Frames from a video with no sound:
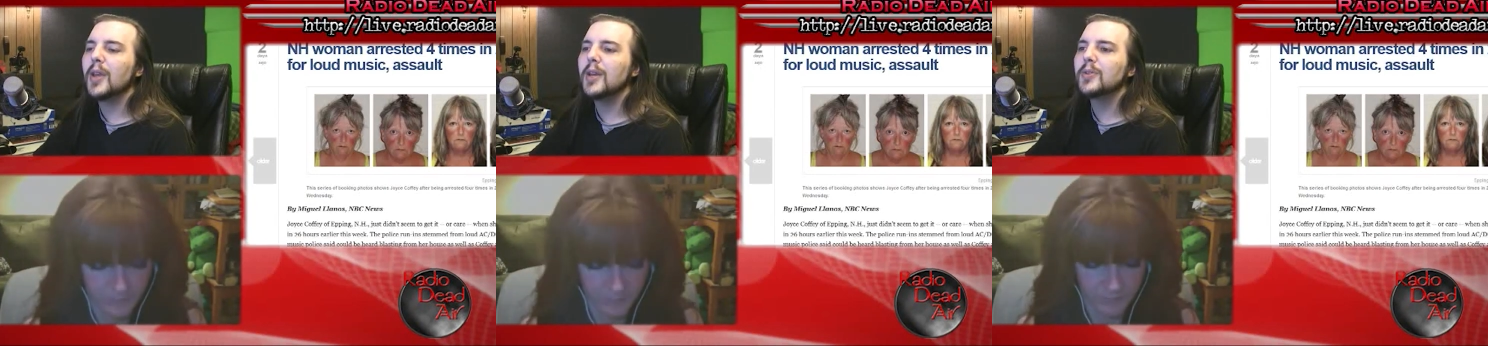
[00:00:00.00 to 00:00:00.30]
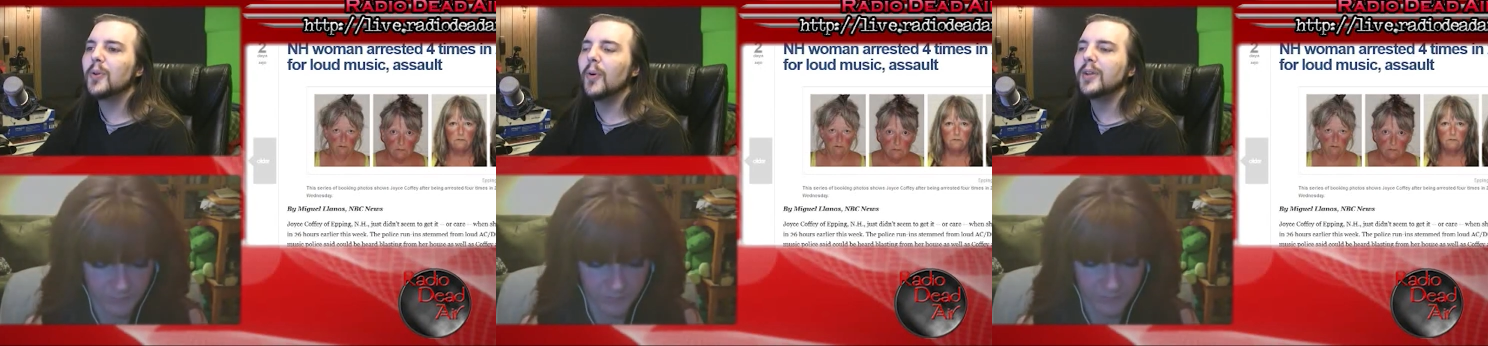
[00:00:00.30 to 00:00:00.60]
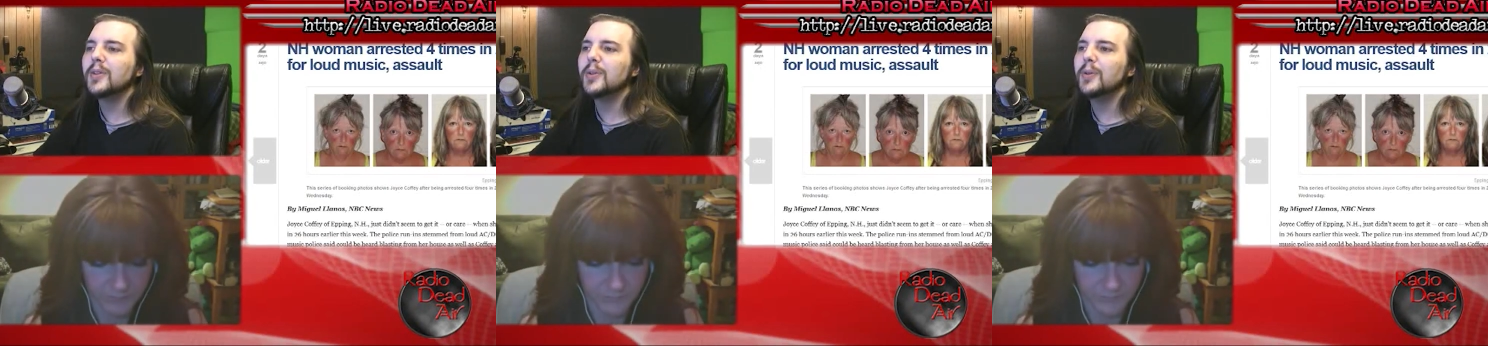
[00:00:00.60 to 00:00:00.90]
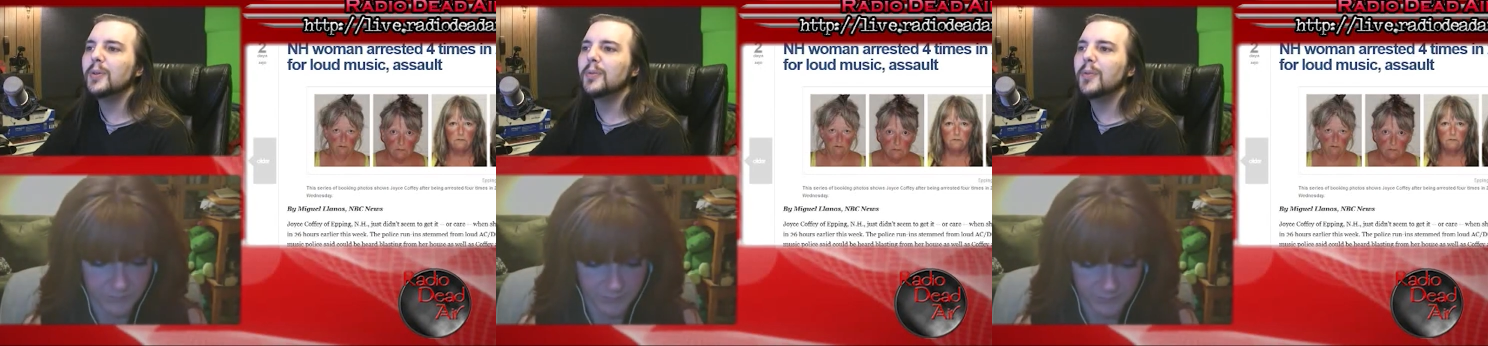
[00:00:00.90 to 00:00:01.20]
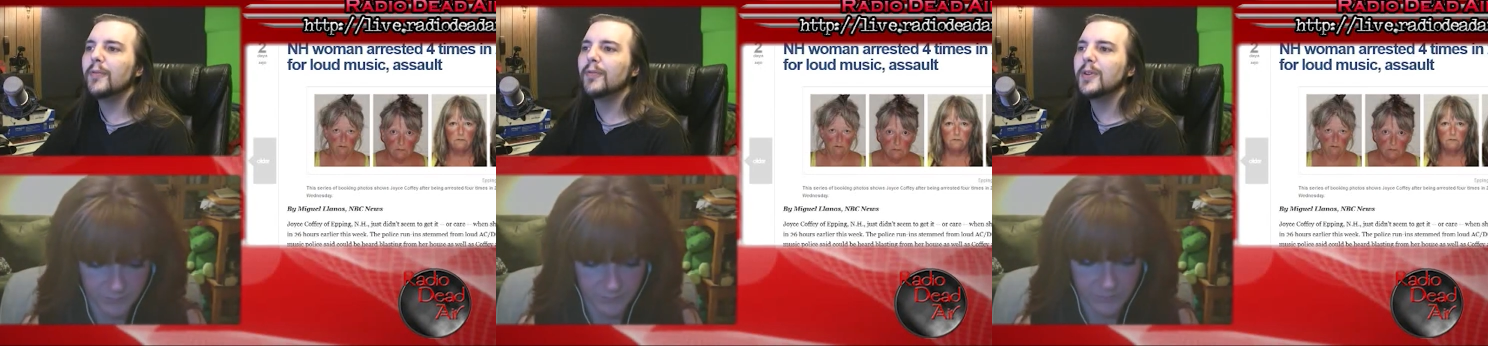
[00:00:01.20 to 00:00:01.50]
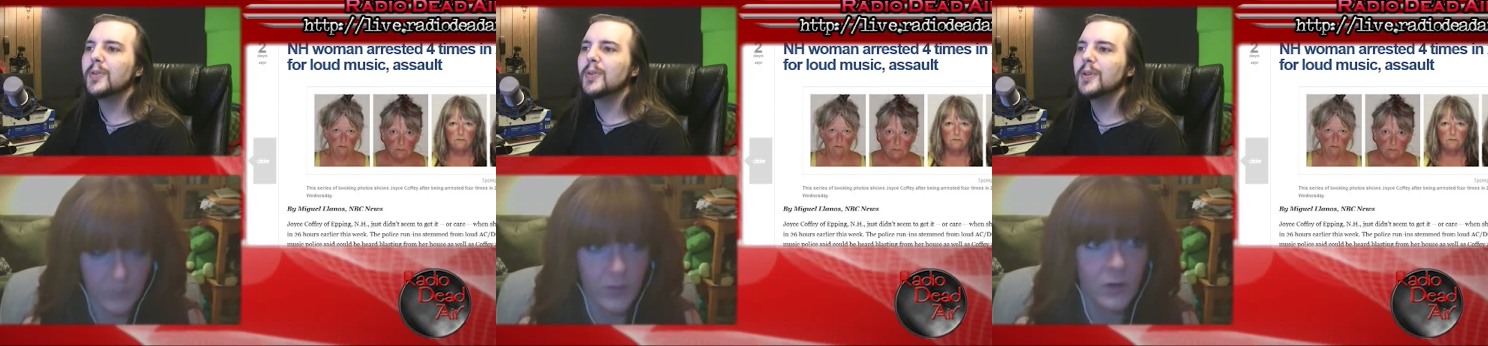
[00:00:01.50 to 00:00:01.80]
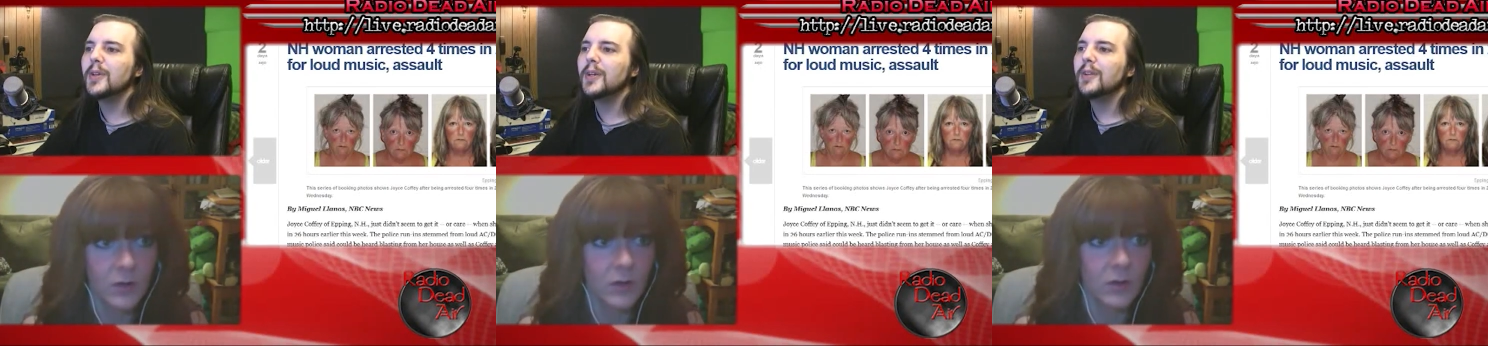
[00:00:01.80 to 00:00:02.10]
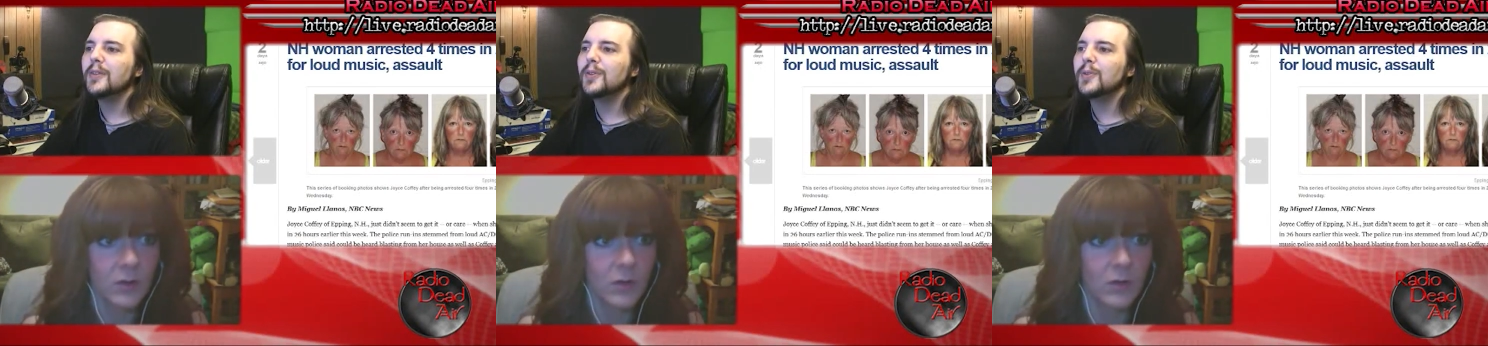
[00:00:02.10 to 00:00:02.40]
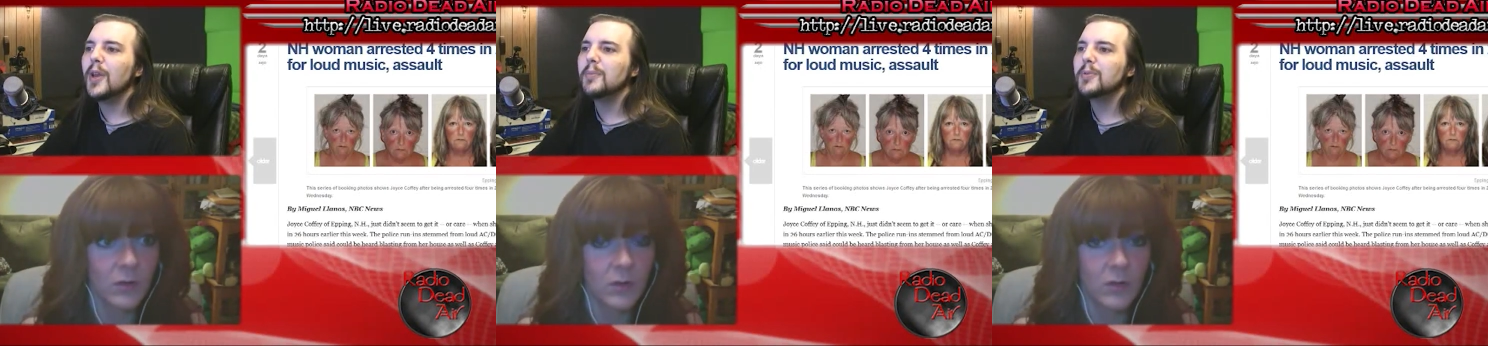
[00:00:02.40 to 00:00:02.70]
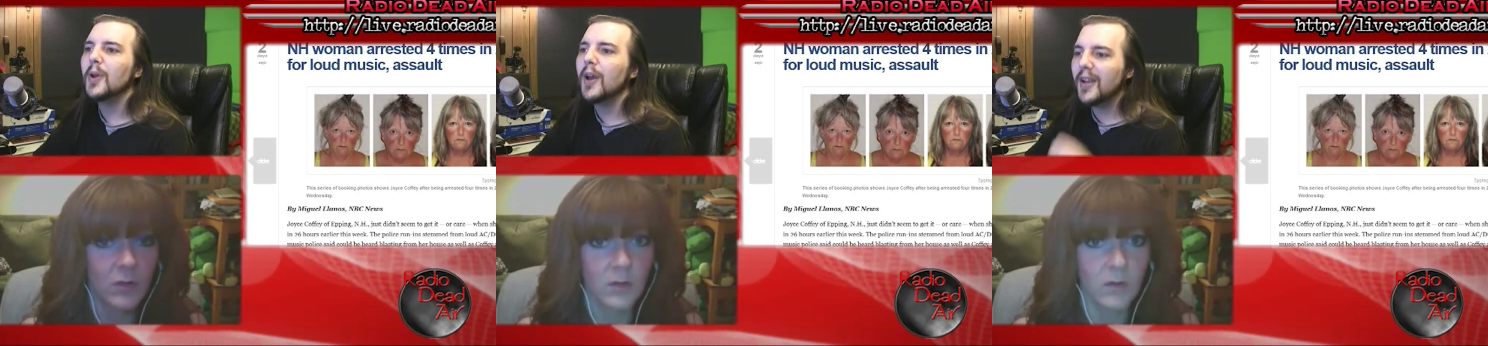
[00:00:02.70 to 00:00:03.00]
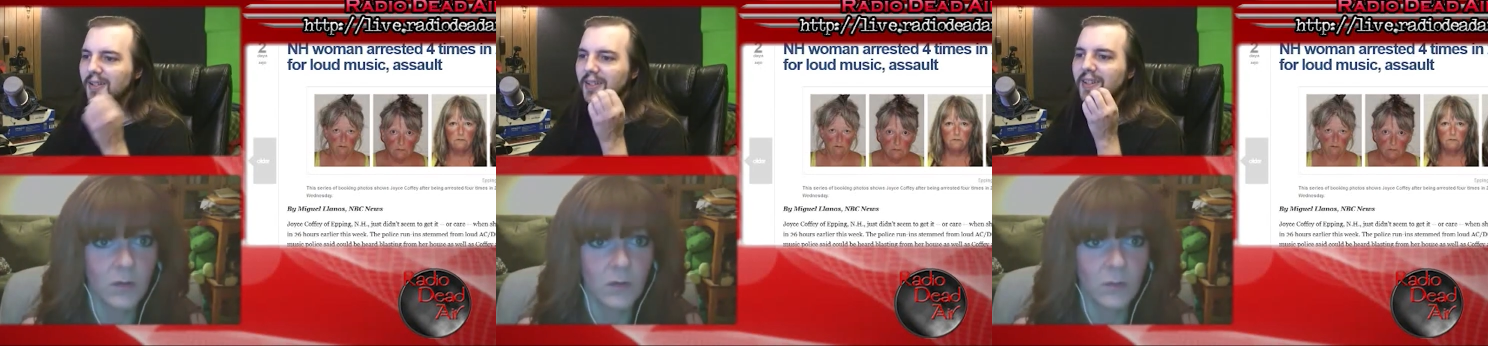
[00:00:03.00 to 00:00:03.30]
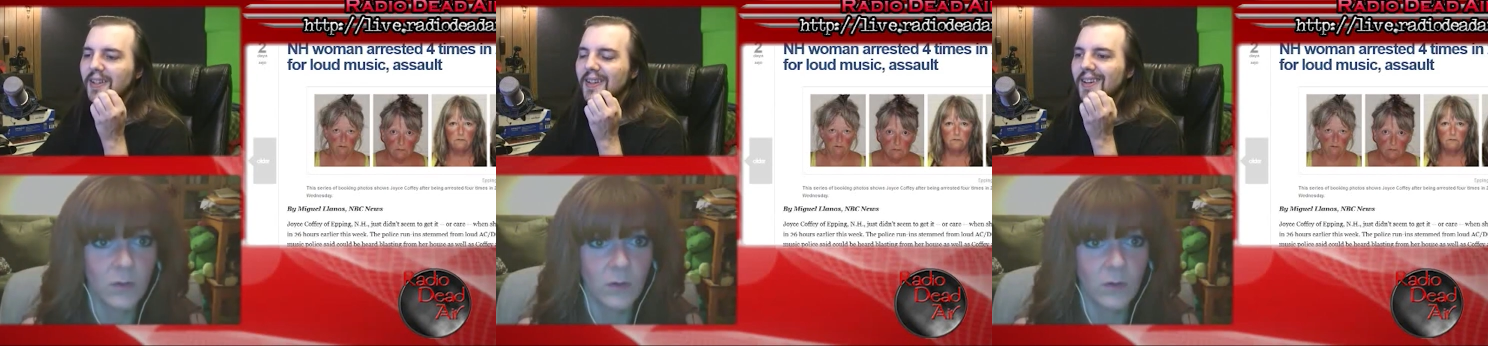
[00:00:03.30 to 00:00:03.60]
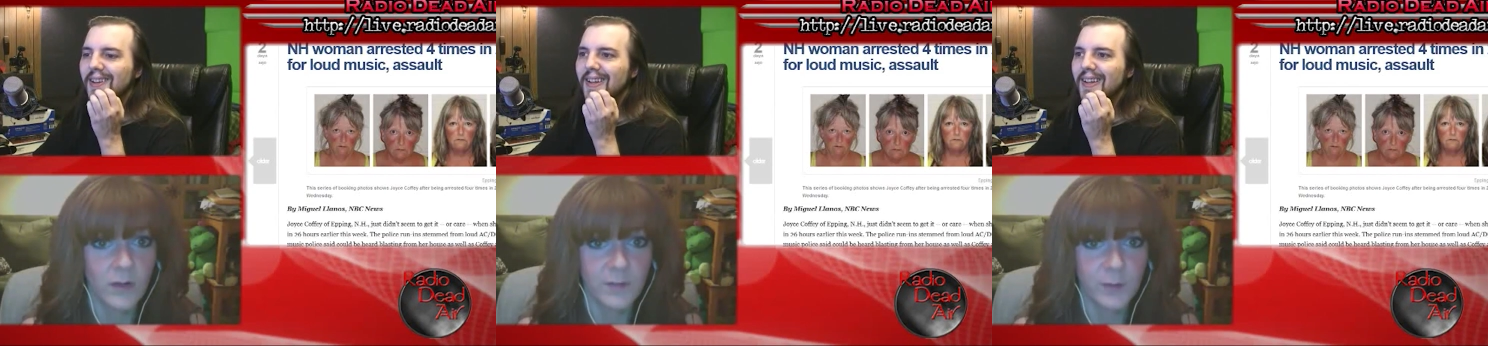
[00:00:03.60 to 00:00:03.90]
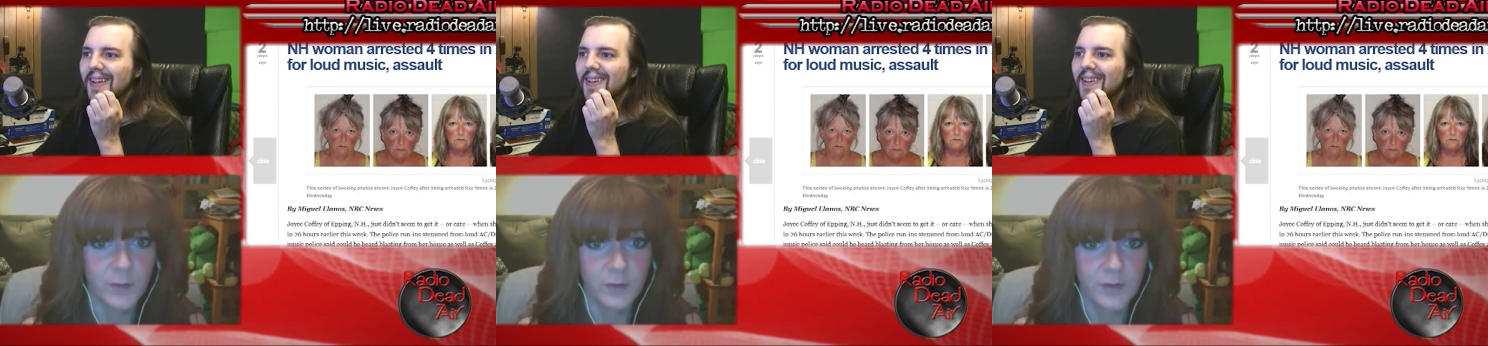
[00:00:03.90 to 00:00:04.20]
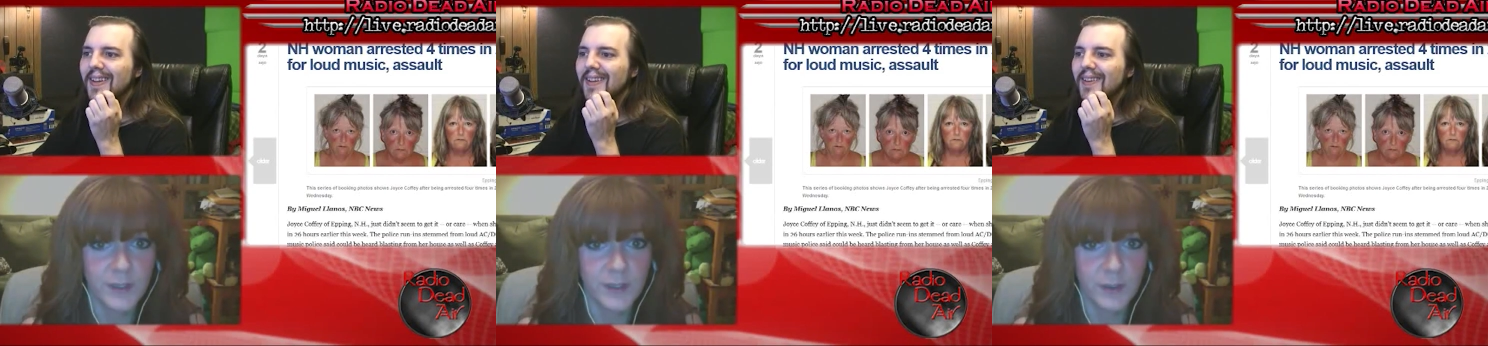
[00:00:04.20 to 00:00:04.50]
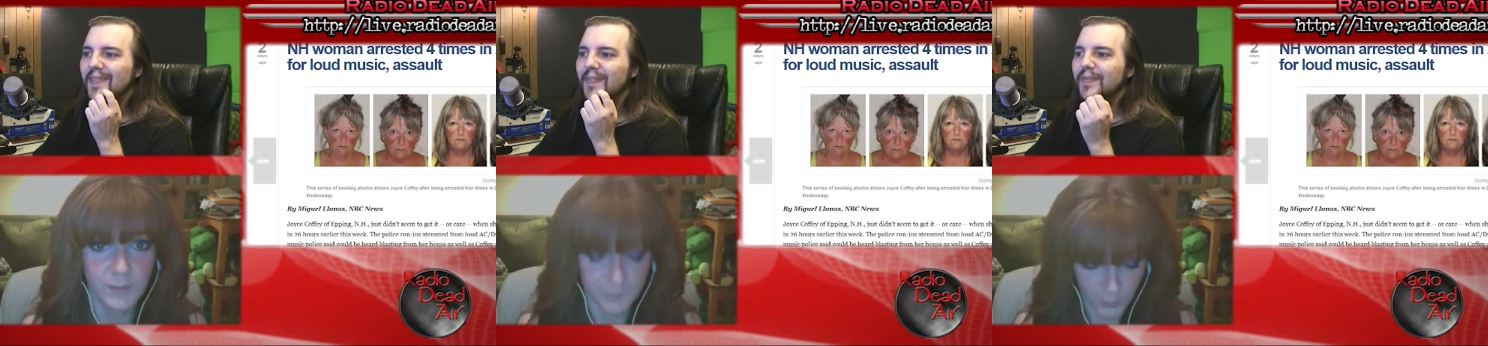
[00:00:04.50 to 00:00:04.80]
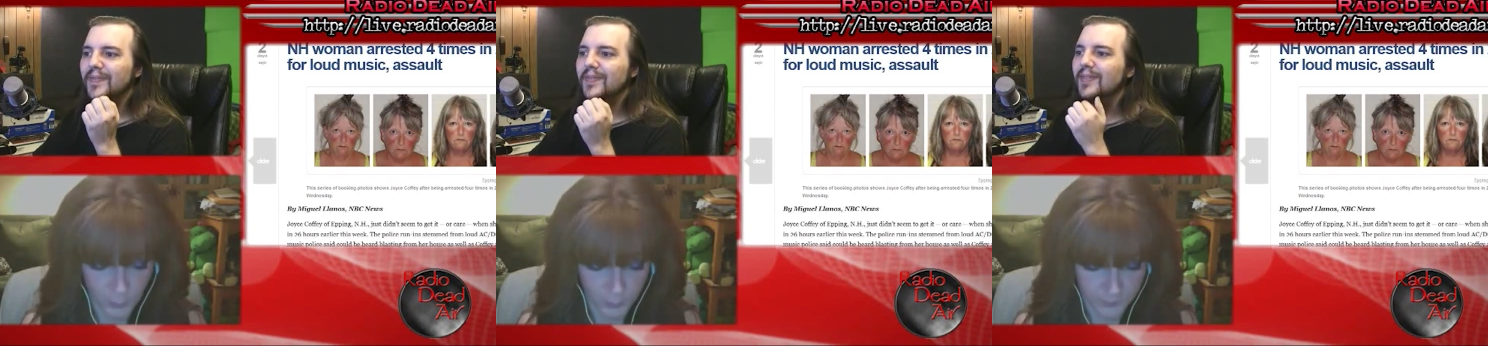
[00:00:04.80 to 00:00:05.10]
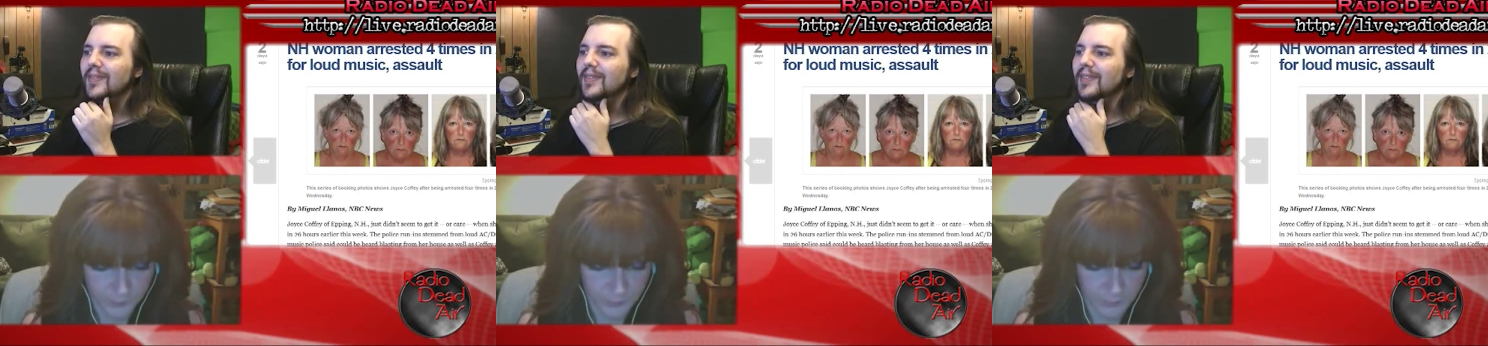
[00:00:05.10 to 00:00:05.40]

Speaker 1: it's going to reference the same site
Speaker 2: well let's go to yield snopes